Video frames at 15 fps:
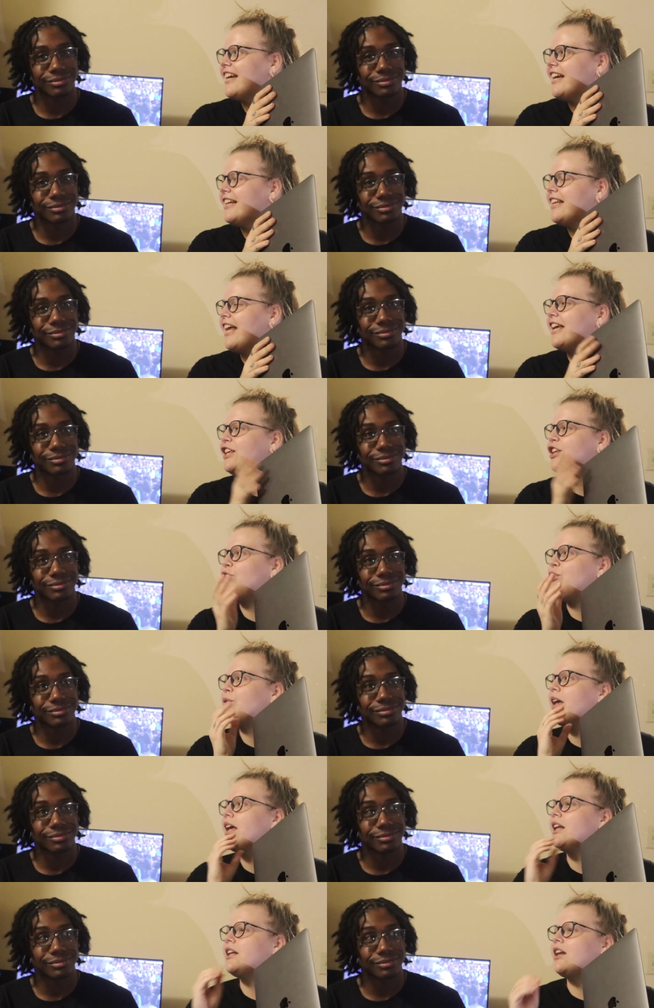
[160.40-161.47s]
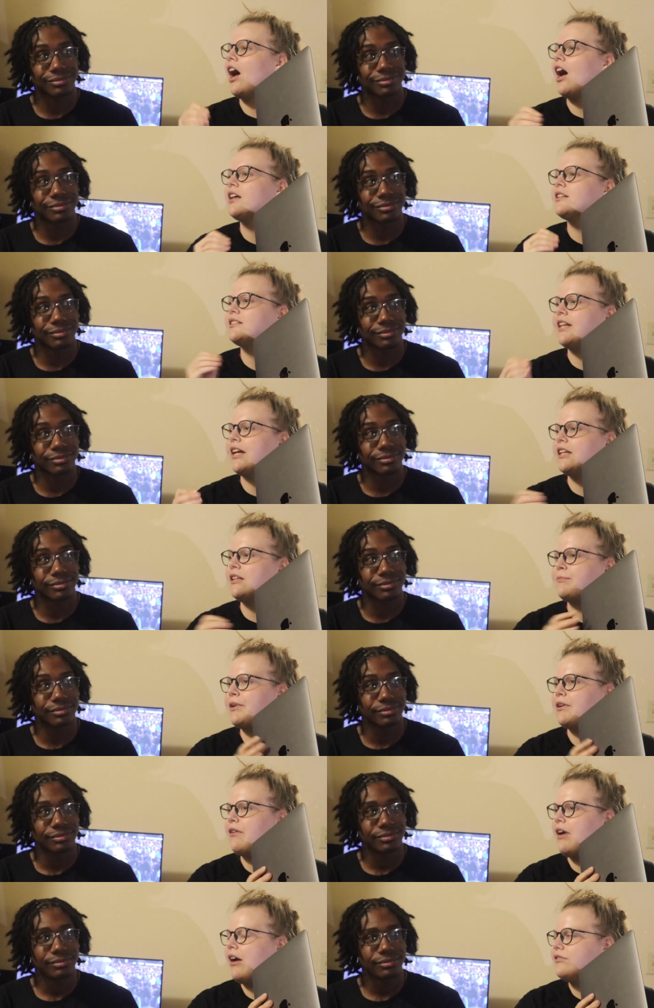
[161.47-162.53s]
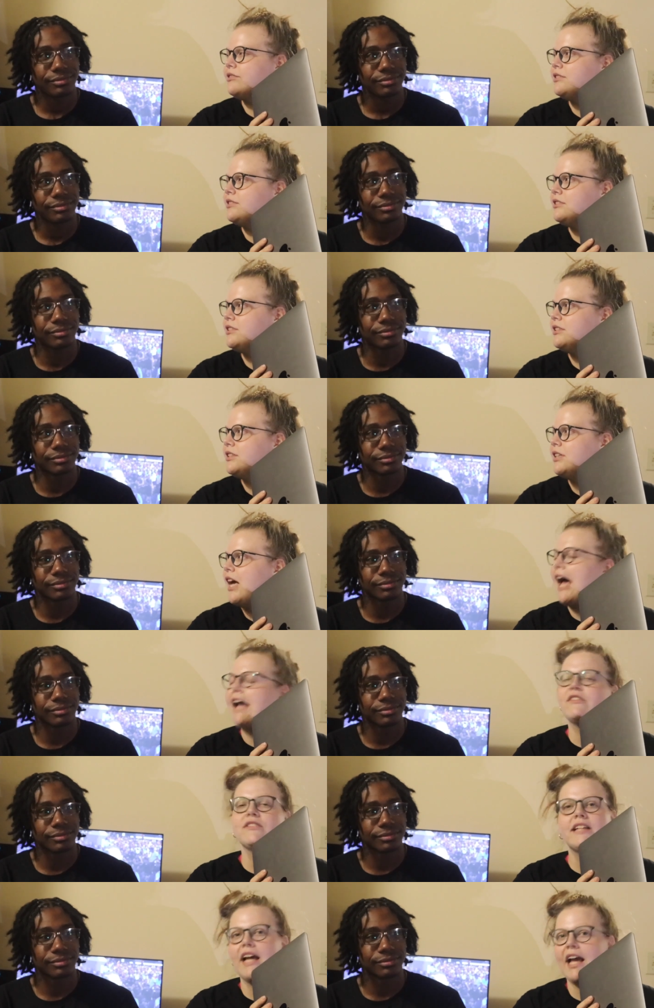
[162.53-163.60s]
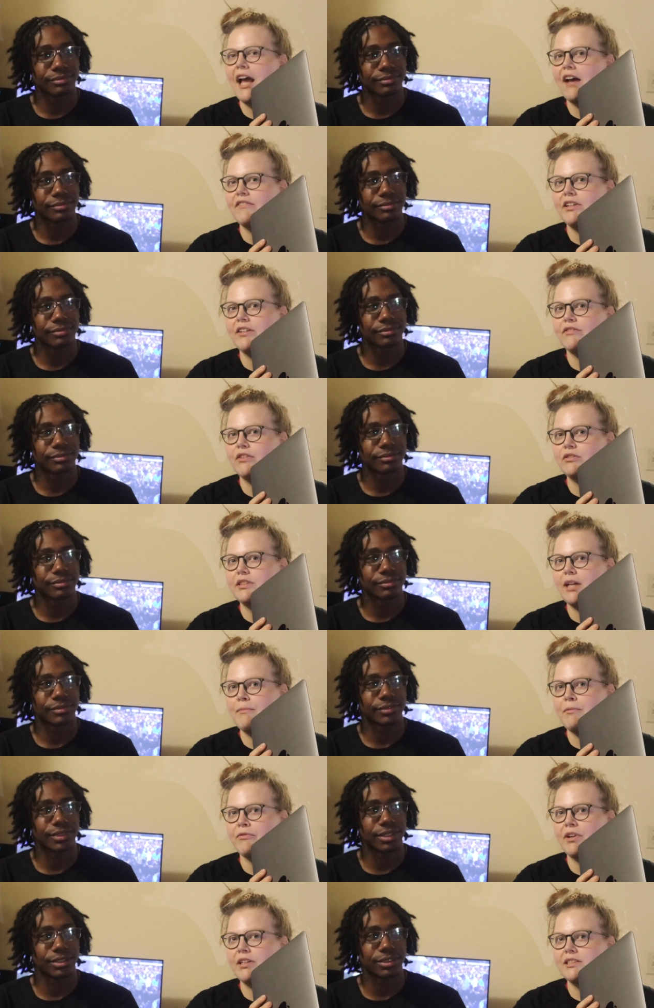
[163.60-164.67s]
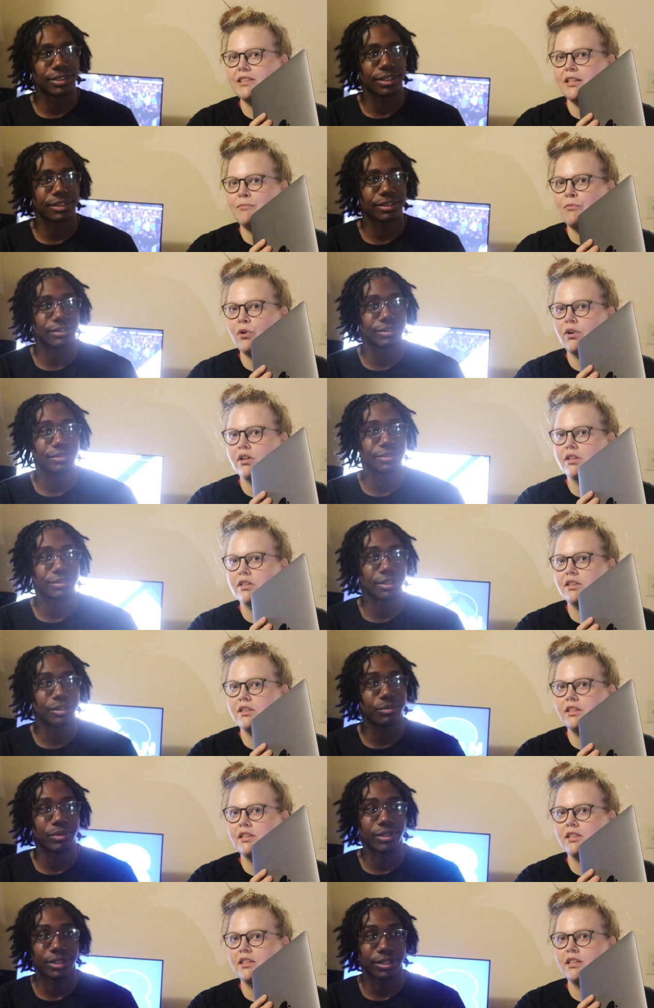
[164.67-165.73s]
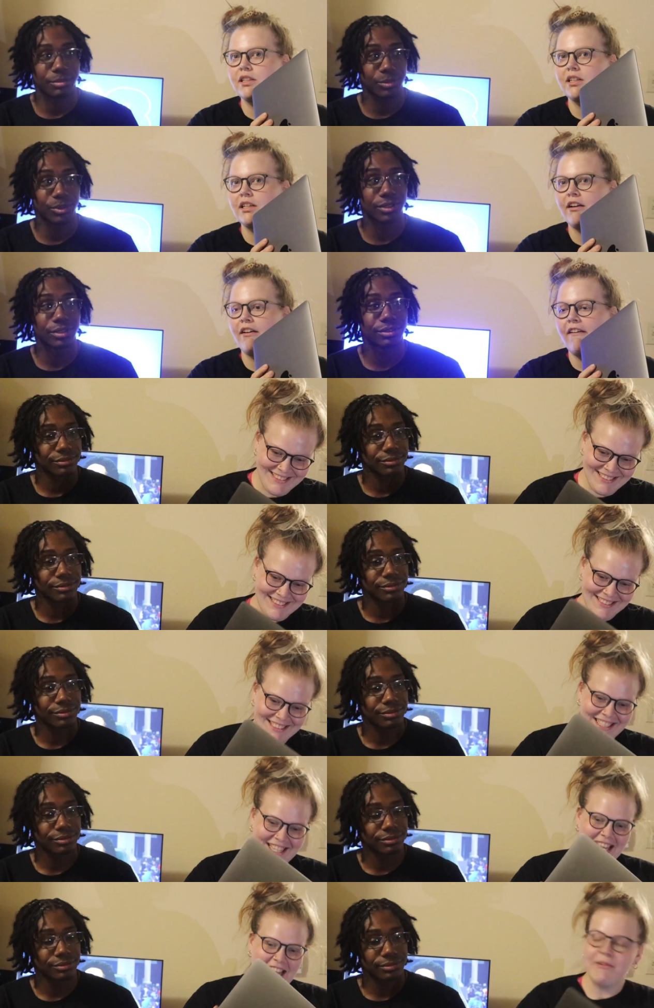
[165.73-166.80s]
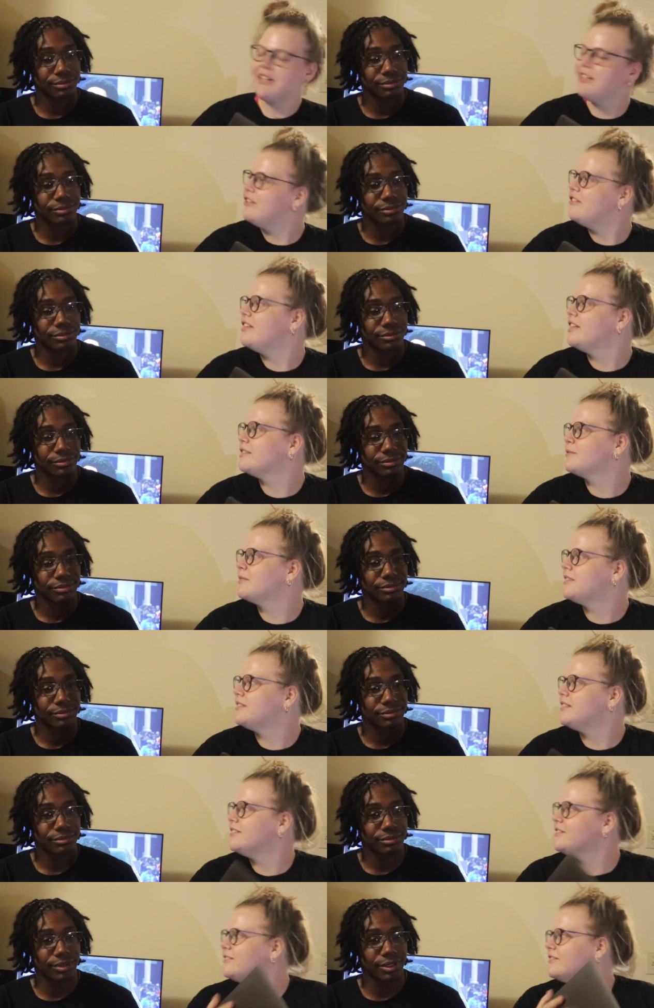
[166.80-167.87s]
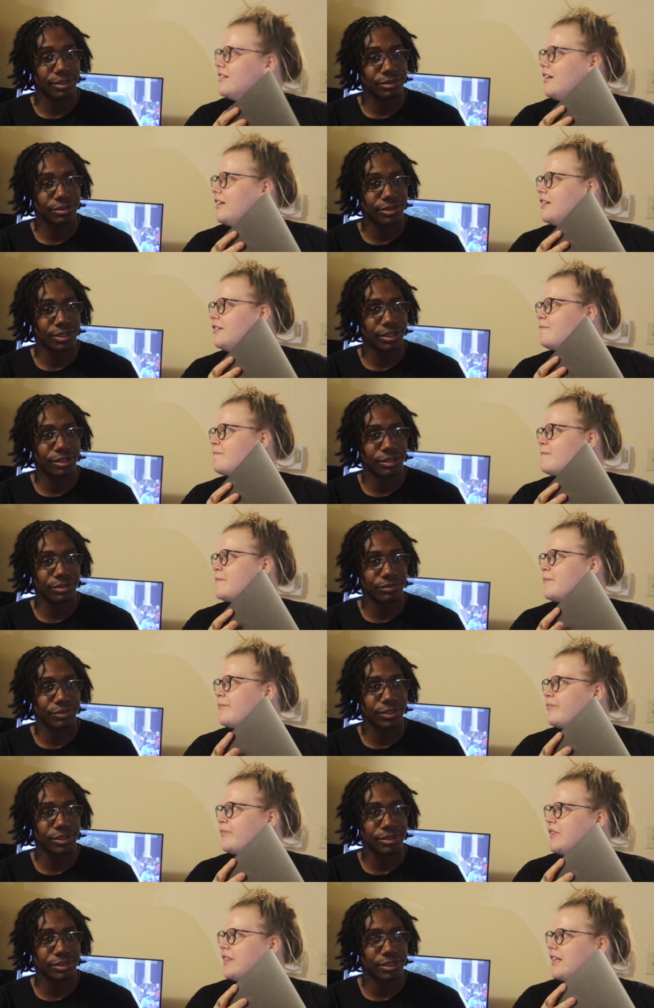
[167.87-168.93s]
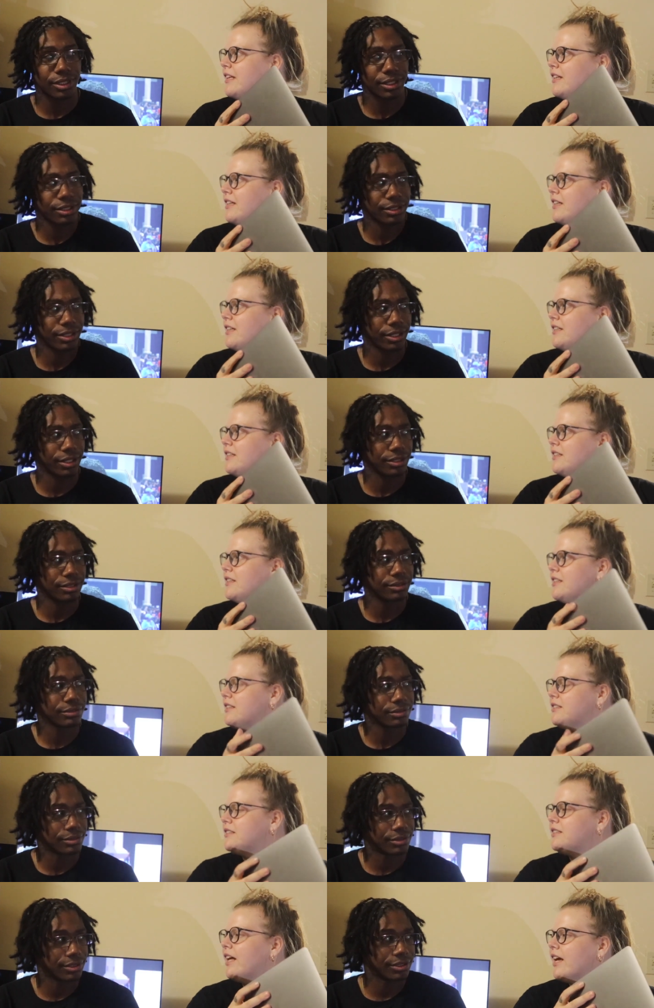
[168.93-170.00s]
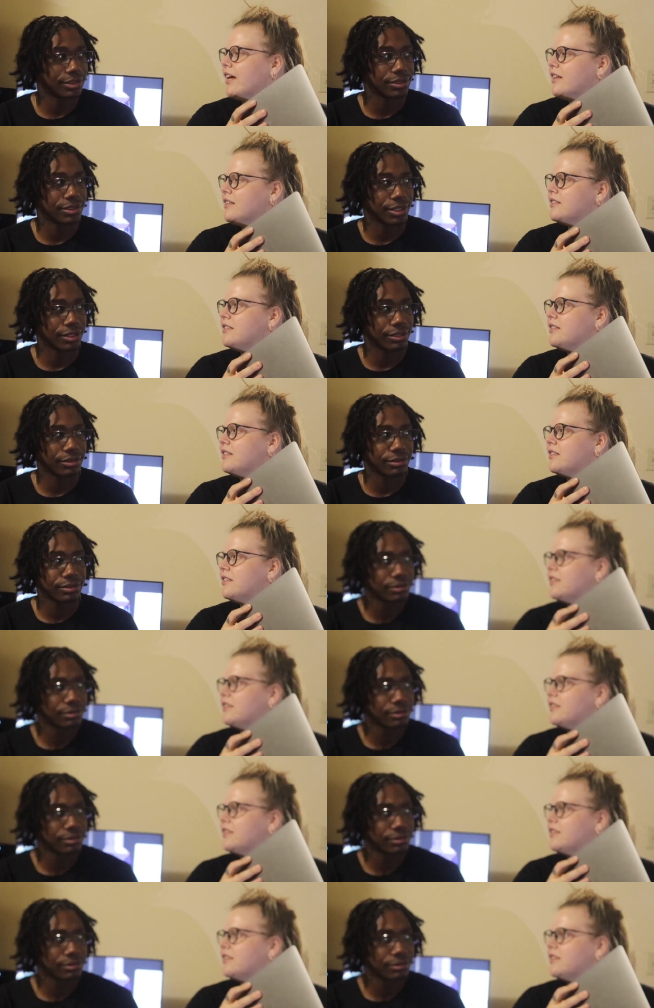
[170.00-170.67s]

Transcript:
Speaker 1: It, like you cannot stand to be around. I don't think I have any of those type of friends like, anymore. There's
Speaker 2: no one anymore.
Speaker 1: I want to do this one too. Yeah,
Speaker 2: there's none of your friends that I can't stand.